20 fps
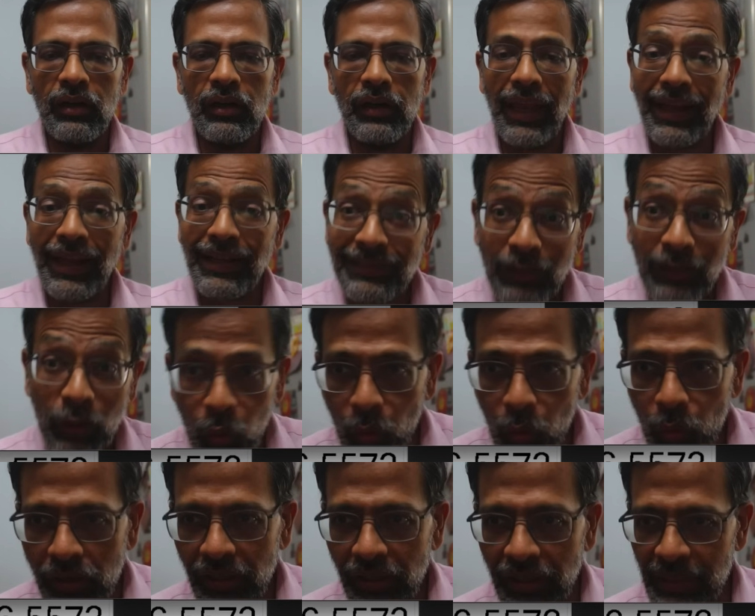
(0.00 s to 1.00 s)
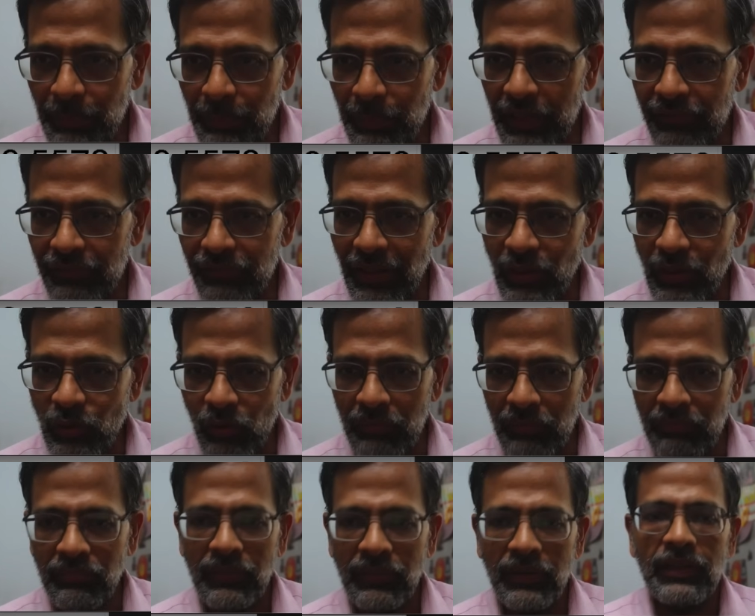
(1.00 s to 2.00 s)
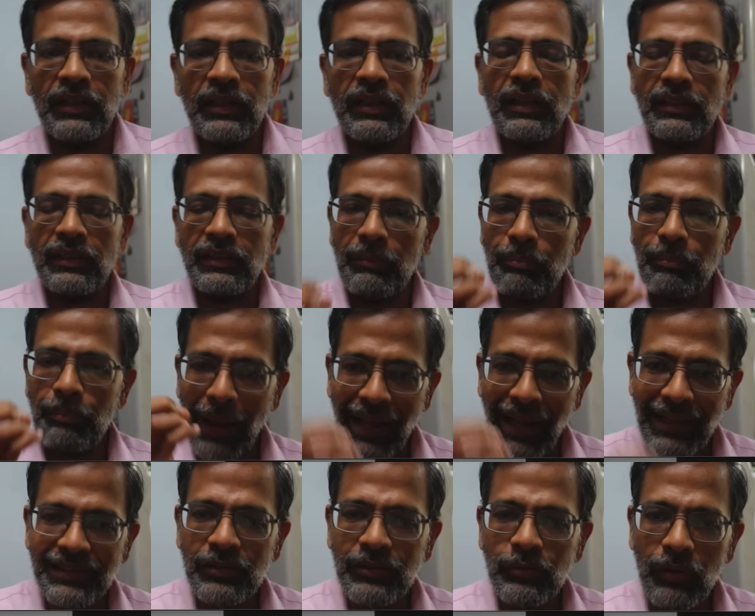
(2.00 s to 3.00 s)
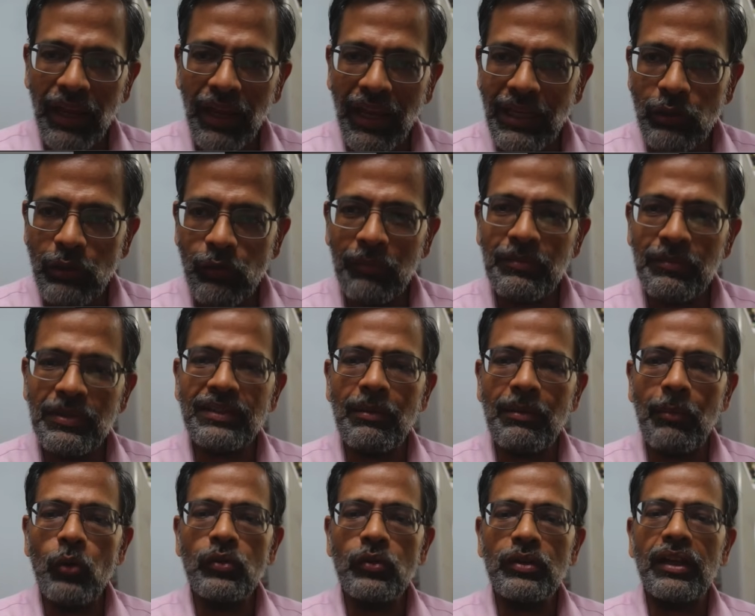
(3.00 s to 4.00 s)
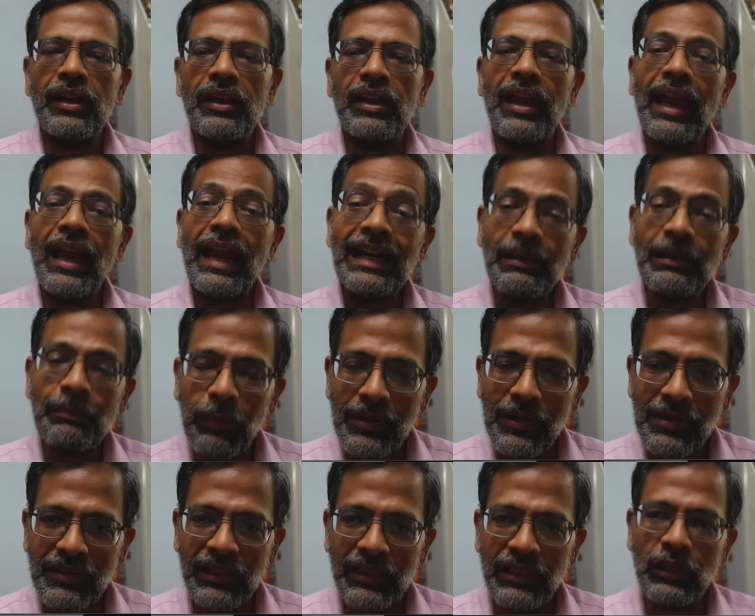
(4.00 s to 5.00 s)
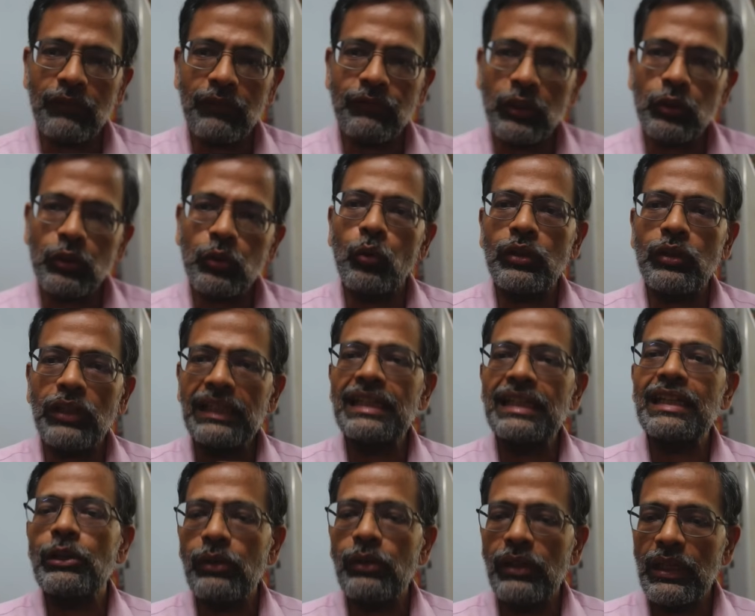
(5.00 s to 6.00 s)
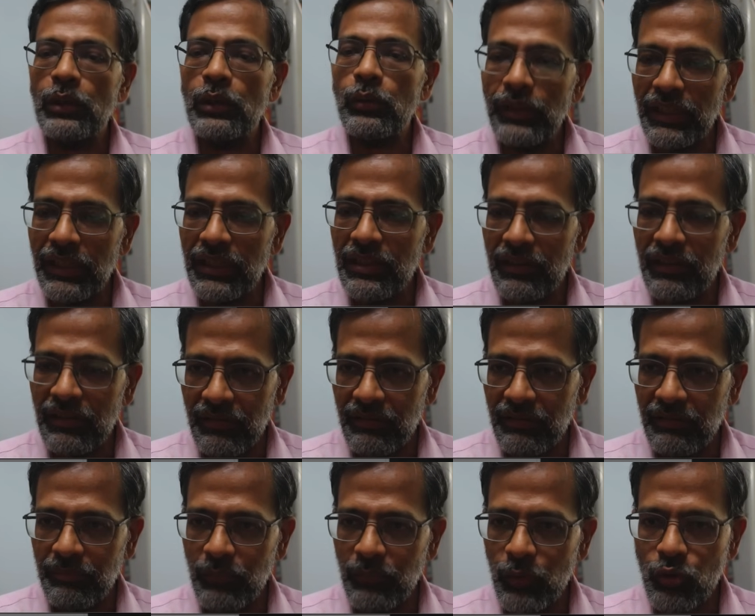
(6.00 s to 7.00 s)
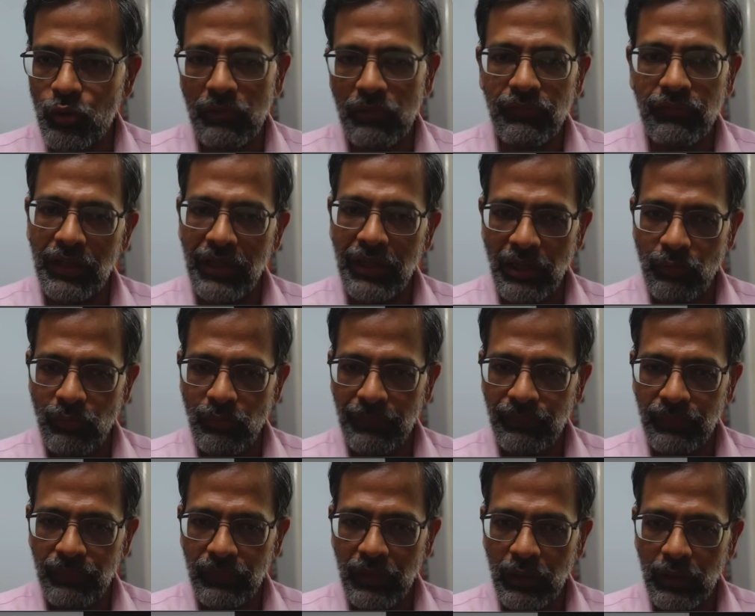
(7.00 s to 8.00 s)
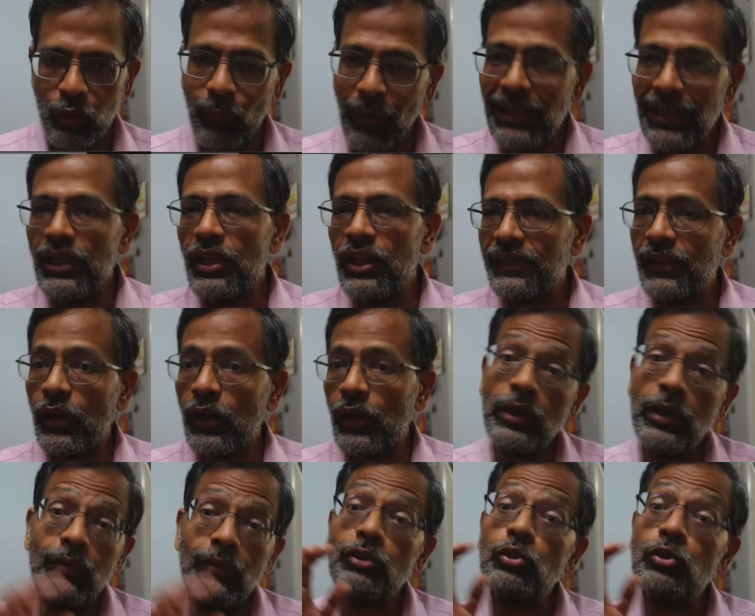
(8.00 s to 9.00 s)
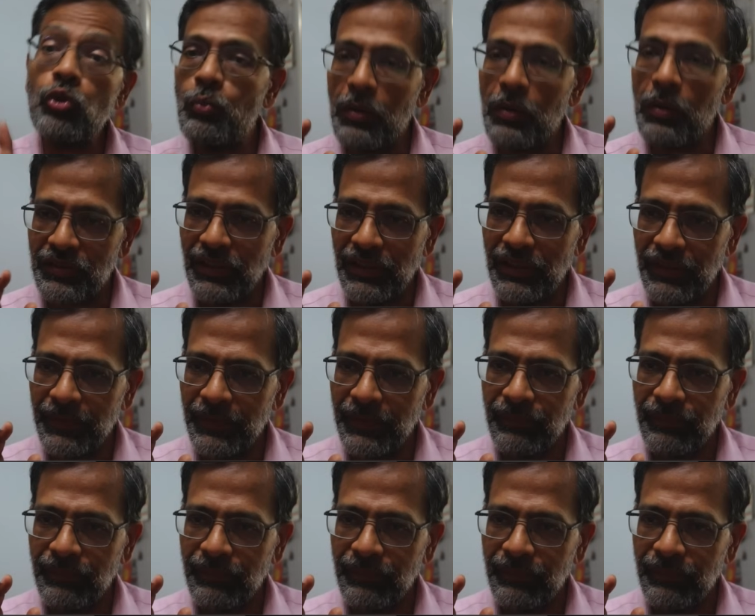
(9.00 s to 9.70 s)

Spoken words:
exclude the EPF AUM, the passive AUM is about 8% of the total equity mutual fund AUM. 12 years ago, it was 2%.